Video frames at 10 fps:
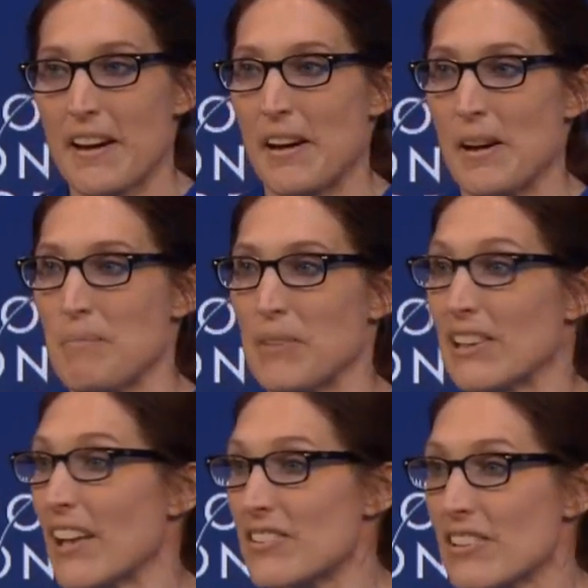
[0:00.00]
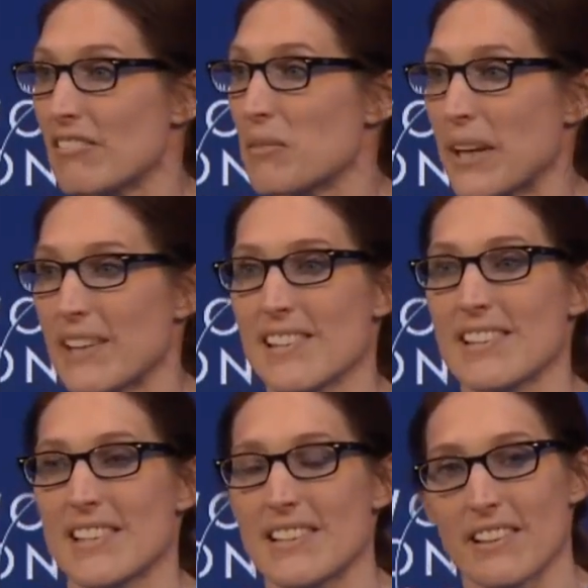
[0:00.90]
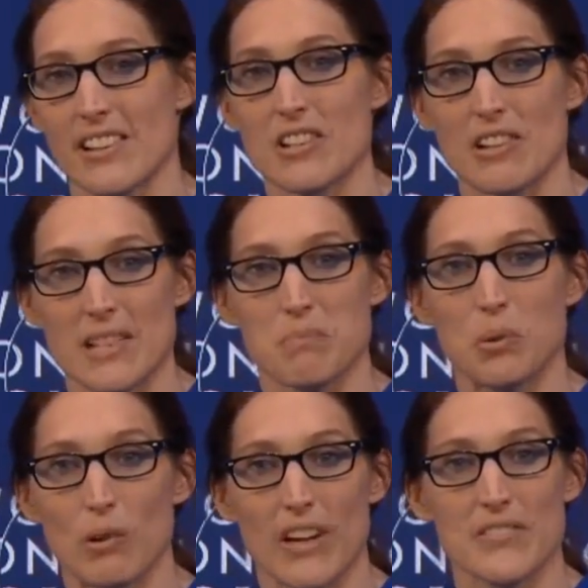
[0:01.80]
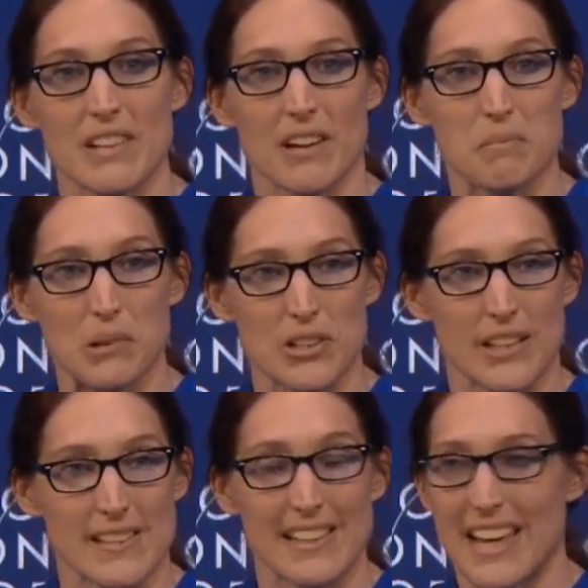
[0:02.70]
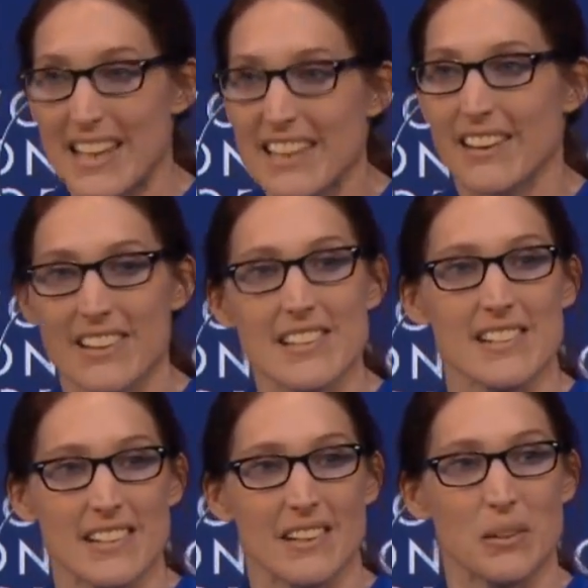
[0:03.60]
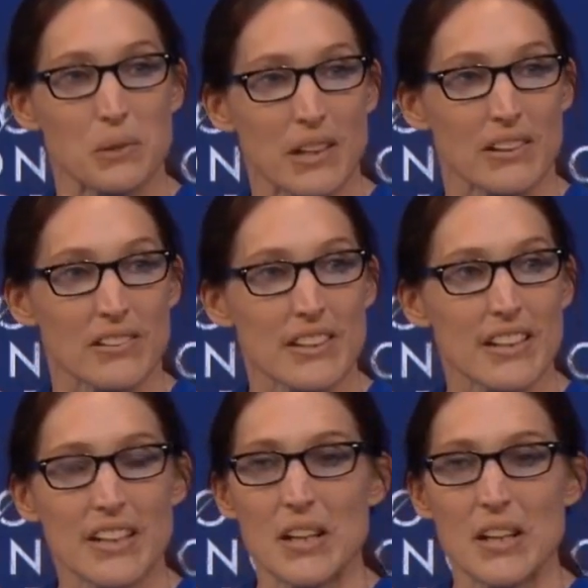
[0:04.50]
London remains a city that attracts more FDI projects than any other city in the world.